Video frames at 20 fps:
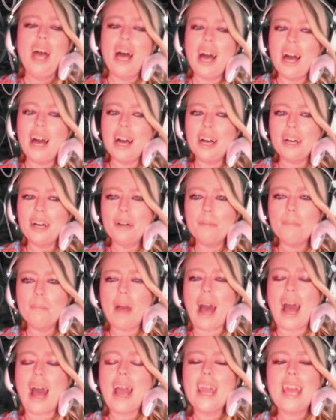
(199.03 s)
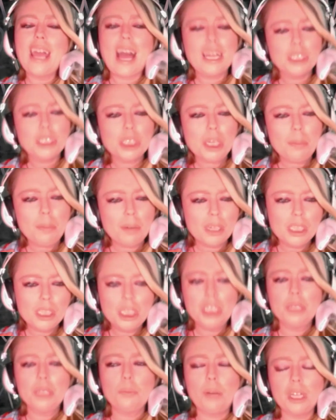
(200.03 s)
I actually wanted
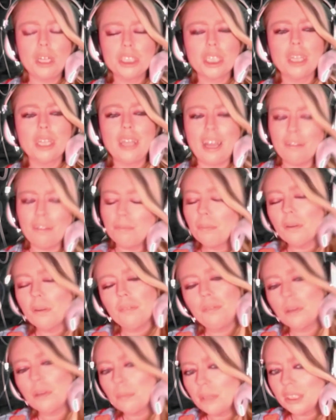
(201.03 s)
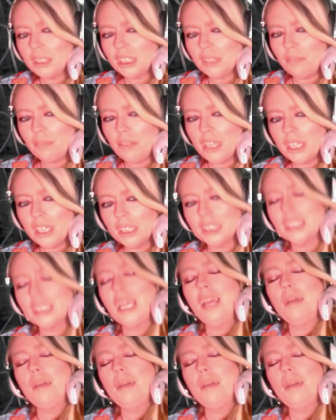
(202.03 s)
to watch a live performance of this,